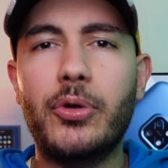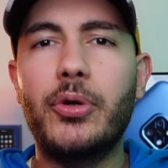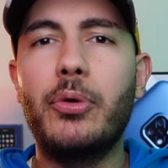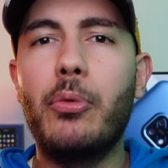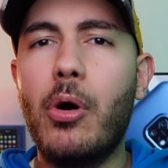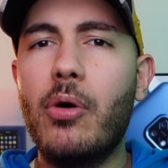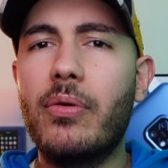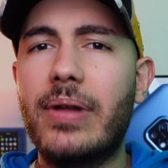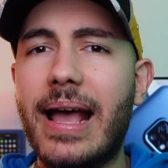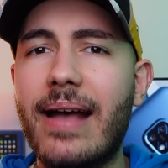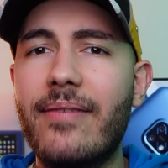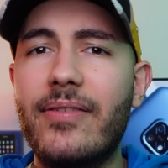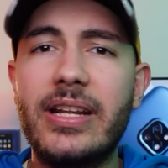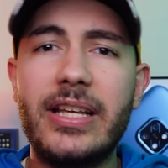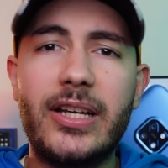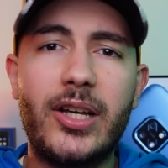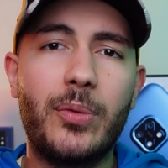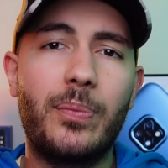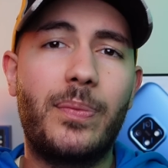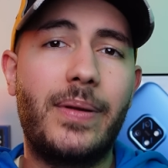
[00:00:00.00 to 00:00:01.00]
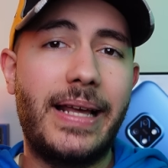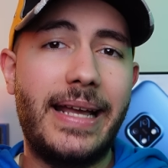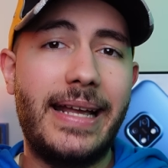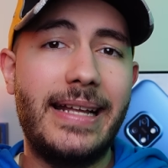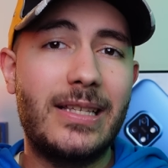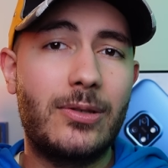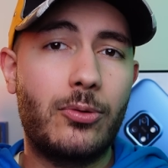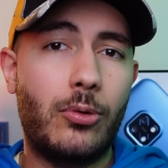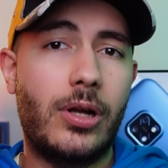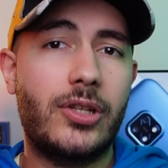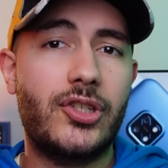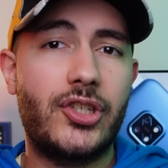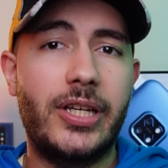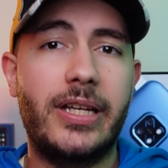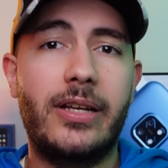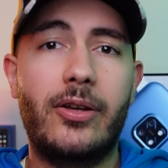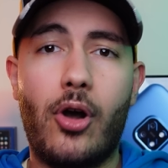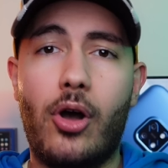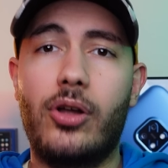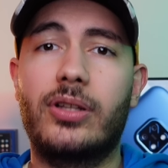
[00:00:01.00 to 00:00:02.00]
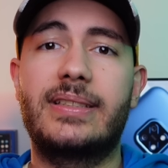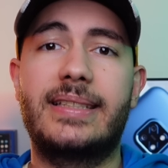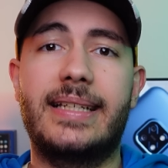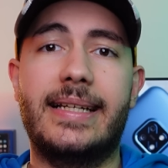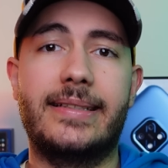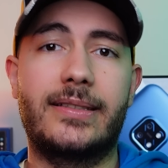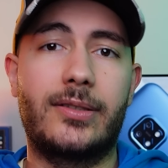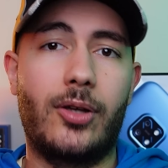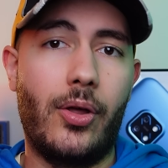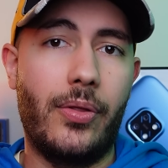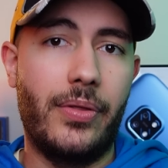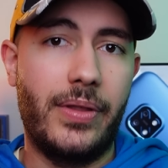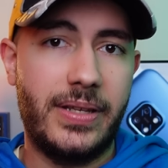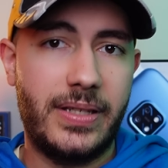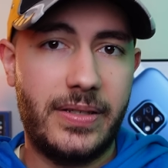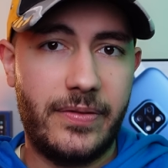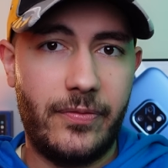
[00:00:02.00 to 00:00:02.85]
you won't have any complaints watching content on this